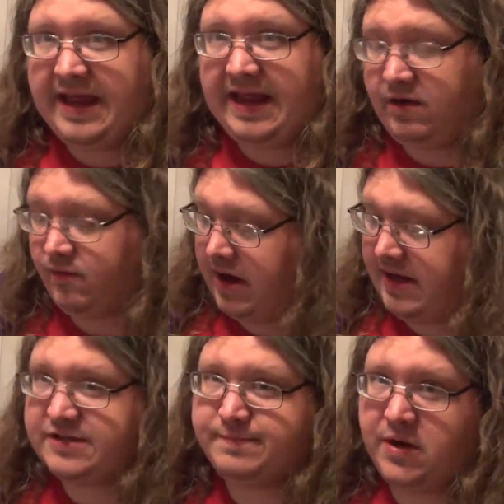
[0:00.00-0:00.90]
Eat Rite
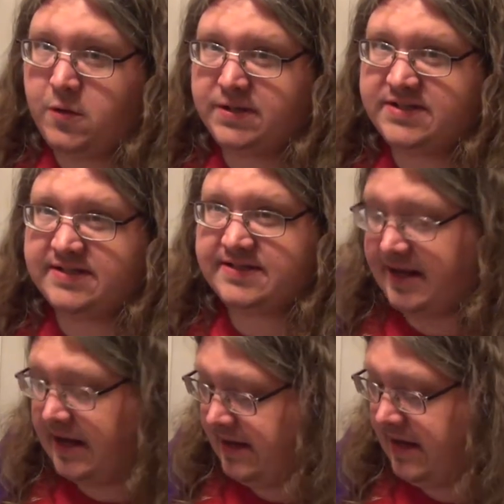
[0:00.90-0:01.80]
has been open since the
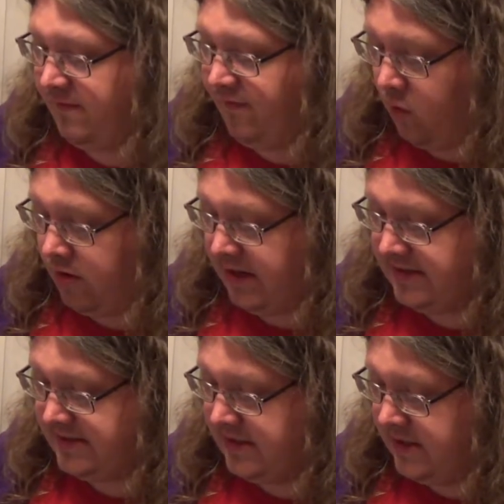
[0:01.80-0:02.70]

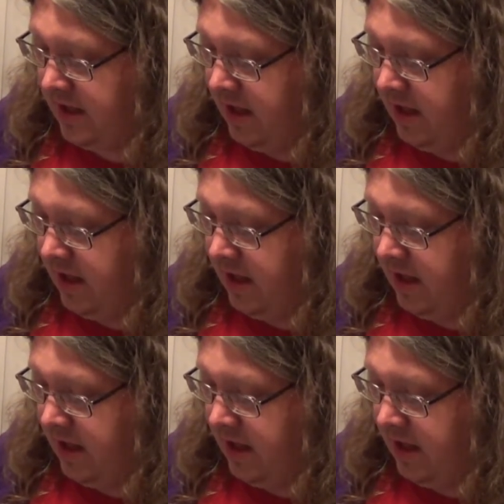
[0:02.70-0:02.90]
1940s.